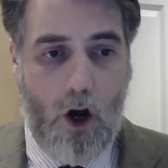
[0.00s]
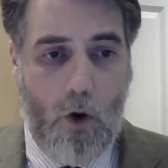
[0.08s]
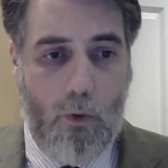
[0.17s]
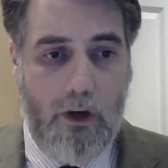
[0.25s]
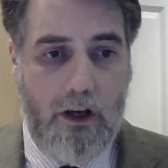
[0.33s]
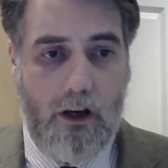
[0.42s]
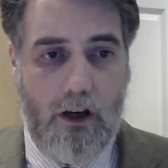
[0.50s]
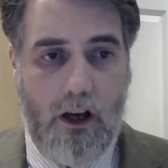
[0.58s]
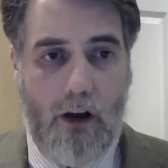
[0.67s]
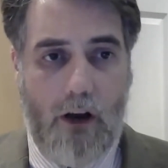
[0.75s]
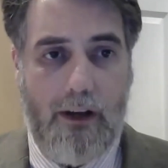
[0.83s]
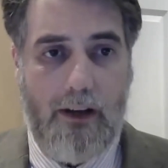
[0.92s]
We can
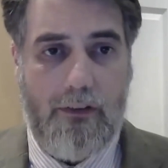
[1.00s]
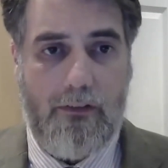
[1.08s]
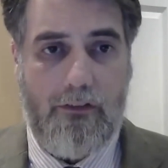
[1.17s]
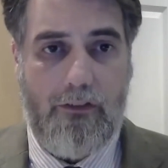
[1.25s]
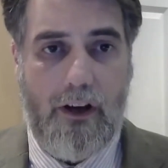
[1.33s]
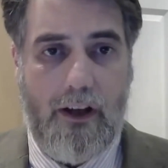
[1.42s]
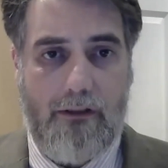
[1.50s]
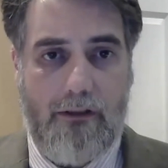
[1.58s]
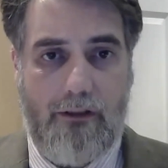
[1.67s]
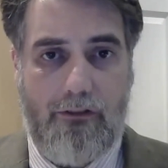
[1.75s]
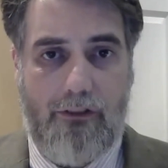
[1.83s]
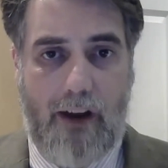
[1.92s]
go even further,
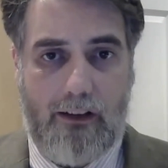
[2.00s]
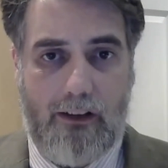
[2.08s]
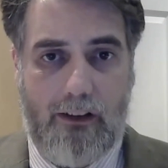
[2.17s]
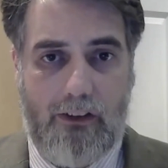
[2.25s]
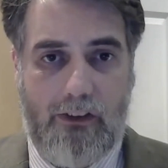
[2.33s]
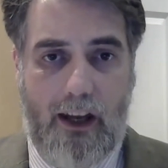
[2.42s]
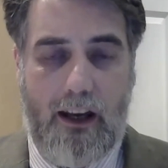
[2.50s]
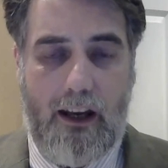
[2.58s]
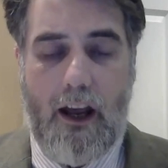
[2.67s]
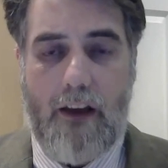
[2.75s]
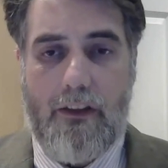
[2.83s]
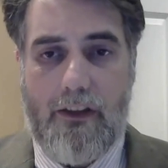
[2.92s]
in fact, and say
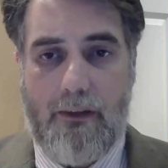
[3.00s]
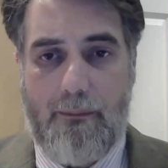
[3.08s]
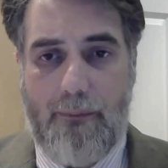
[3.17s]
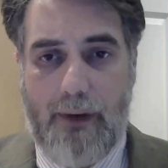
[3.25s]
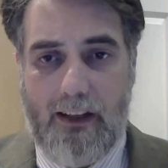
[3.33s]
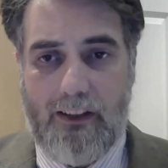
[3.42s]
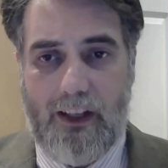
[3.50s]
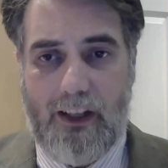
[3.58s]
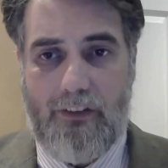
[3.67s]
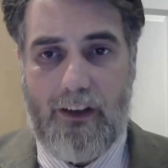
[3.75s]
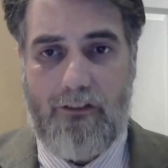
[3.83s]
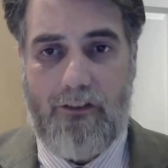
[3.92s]
that the
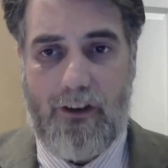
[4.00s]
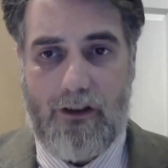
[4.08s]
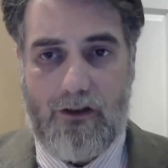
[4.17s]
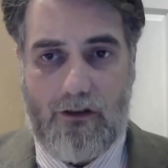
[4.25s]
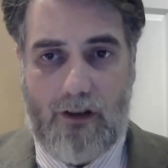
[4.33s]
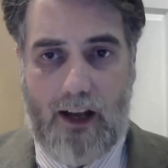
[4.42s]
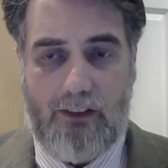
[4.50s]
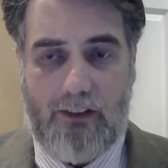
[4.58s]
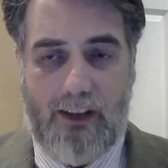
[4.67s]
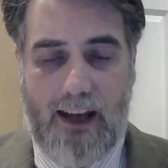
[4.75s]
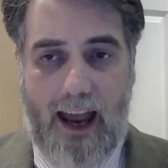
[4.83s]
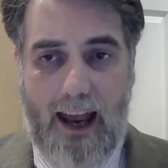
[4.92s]
beatific vision as
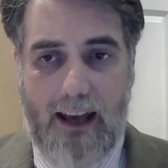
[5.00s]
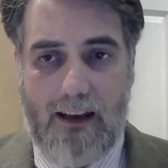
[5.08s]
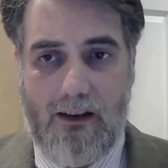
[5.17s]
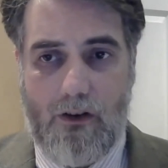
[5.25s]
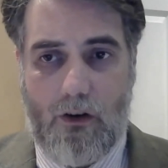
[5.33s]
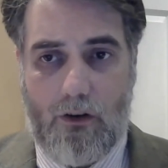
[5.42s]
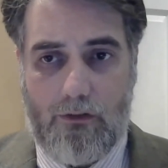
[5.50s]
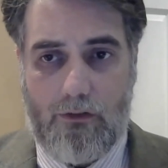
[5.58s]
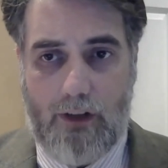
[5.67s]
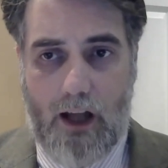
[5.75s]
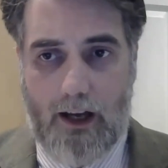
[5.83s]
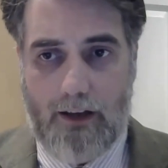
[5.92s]
the end of
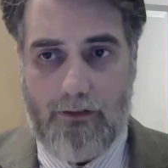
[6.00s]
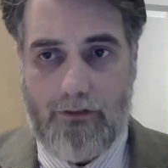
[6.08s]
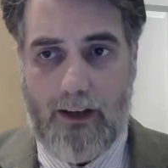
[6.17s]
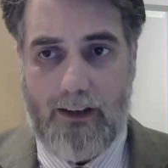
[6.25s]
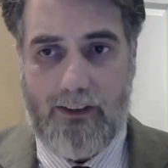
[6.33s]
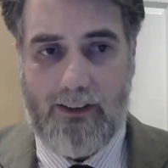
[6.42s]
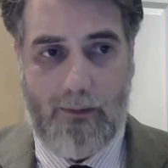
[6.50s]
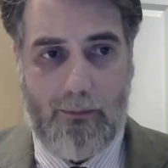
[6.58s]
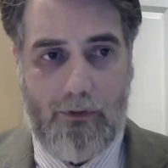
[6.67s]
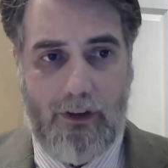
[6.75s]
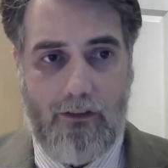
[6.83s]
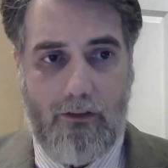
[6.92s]
life is
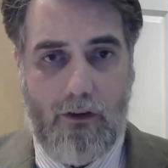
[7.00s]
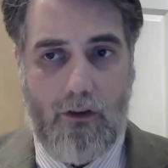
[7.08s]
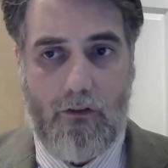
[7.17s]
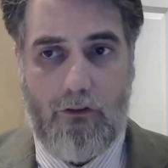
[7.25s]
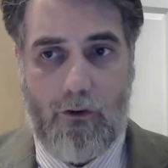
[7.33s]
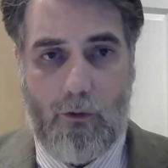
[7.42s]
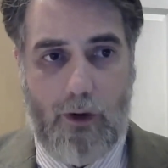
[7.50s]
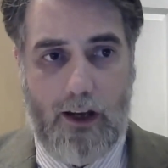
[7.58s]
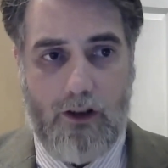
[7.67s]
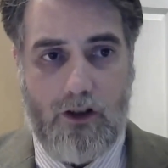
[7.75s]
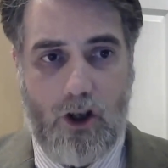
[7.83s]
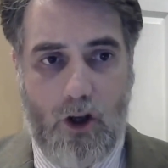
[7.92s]
something for
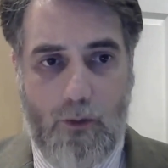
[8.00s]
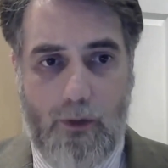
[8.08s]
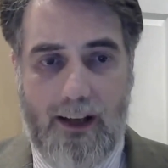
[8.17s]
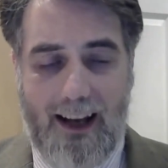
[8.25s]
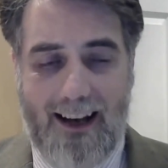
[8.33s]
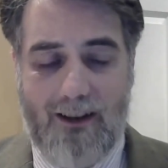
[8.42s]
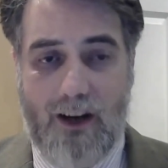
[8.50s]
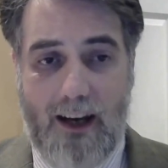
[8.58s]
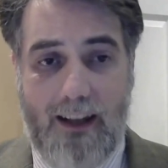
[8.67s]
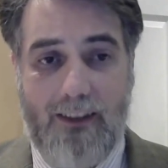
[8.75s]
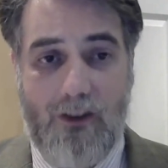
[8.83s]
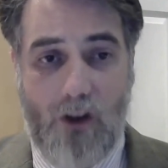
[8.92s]
which human nature
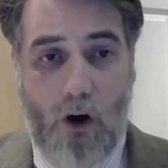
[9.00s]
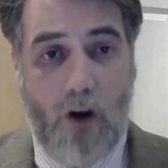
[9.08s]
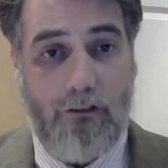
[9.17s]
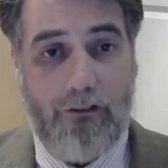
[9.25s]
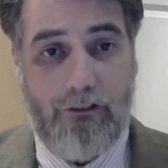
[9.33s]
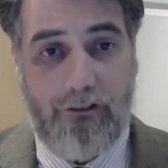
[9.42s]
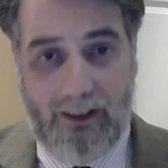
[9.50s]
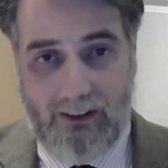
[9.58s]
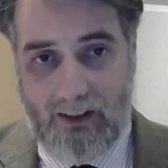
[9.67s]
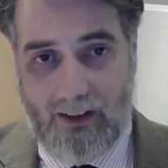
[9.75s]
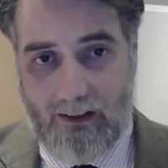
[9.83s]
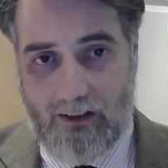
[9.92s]
is not
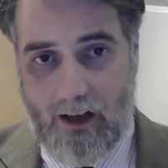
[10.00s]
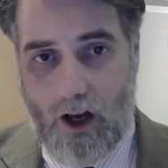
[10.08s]
fitted,